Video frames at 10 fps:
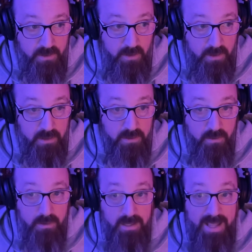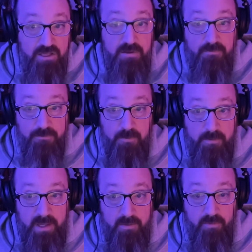the, the lesson for
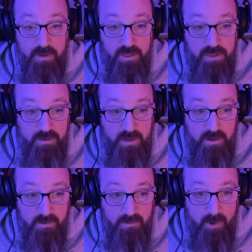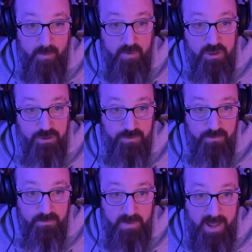me was, you know, almost
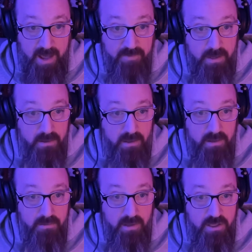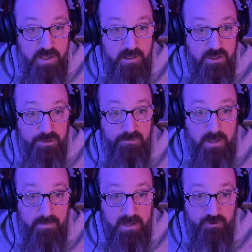having a, a sense of
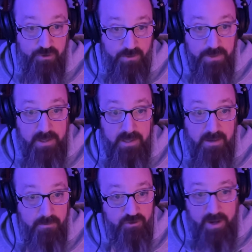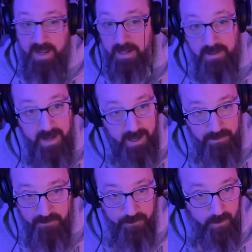three dimensional thinking, which I hadn't
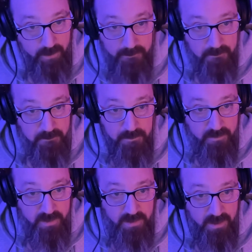had before. Mm.